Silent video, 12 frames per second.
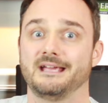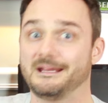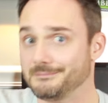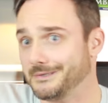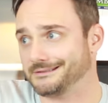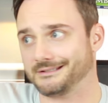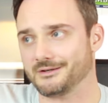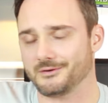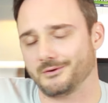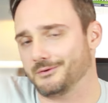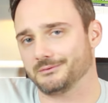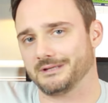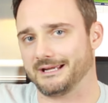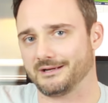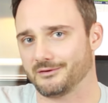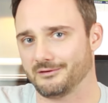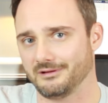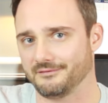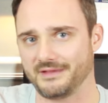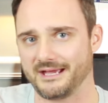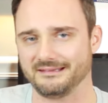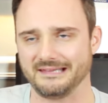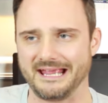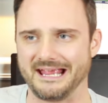And Mexico owned like all of
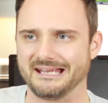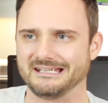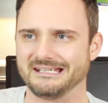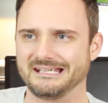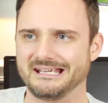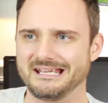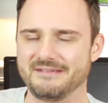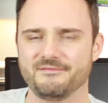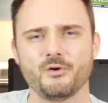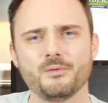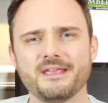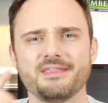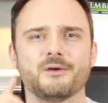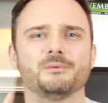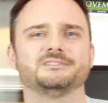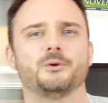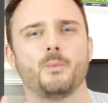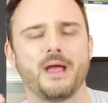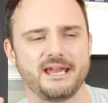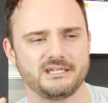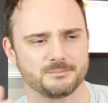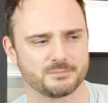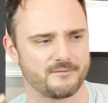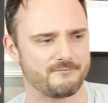that land. If only there was a way
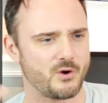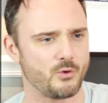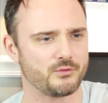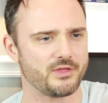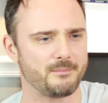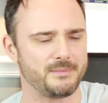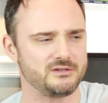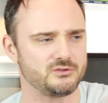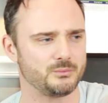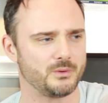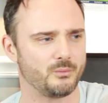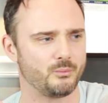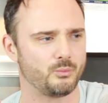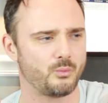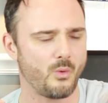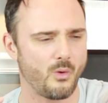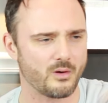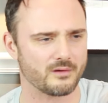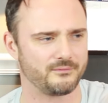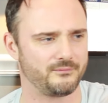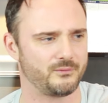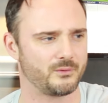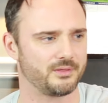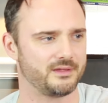to provoke them into a war for